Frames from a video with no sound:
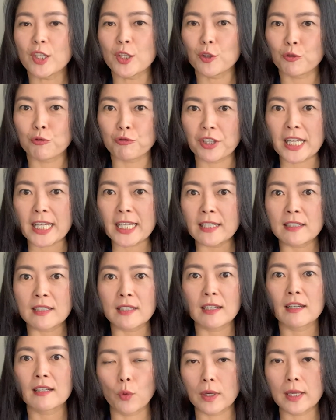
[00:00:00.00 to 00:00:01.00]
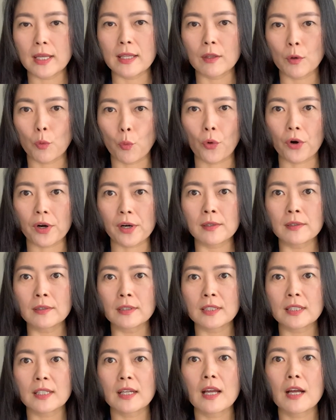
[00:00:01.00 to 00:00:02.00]
drink in the
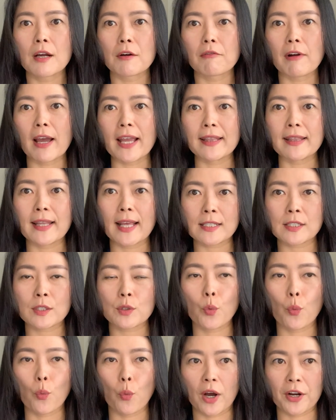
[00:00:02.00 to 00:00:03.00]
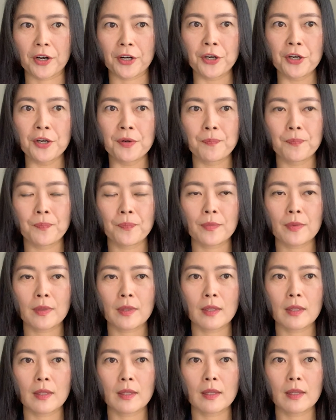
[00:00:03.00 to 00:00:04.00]
world, right next to water.
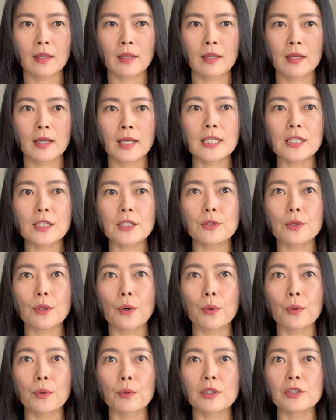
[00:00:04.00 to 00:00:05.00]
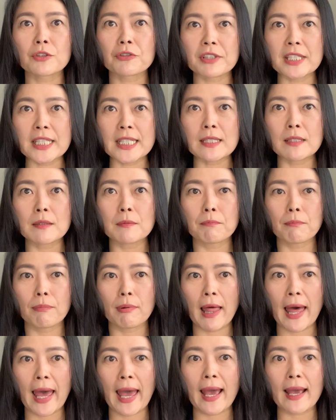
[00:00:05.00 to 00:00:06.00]
So green,
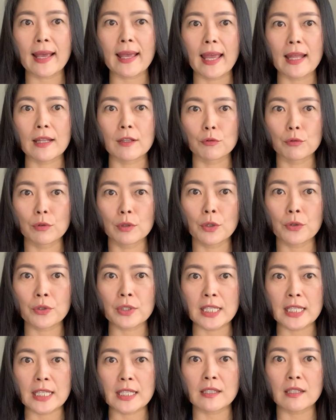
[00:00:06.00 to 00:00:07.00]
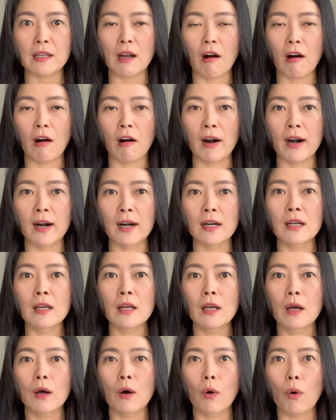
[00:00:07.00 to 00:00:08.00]
black, and oolong teas are
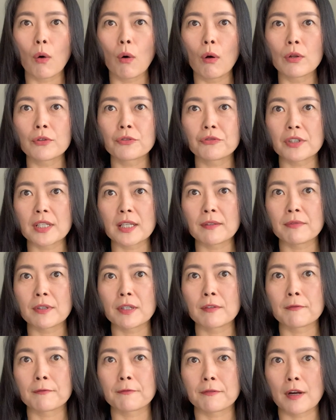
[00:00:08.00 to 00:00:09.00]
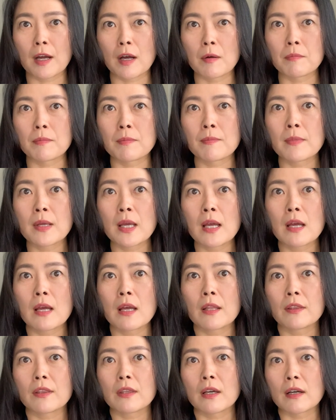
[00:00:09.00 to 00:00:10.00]
all driven from
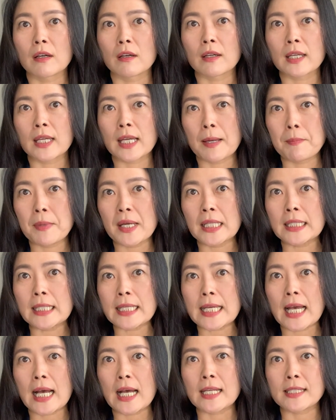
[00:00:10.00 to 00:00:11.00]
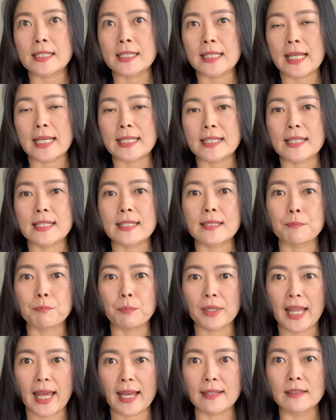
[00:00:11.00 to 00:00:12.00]
the Camellia sinensis
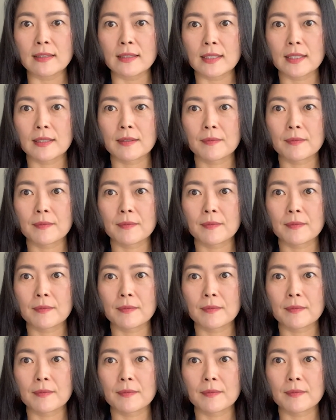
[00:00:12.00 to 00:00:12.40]
plant.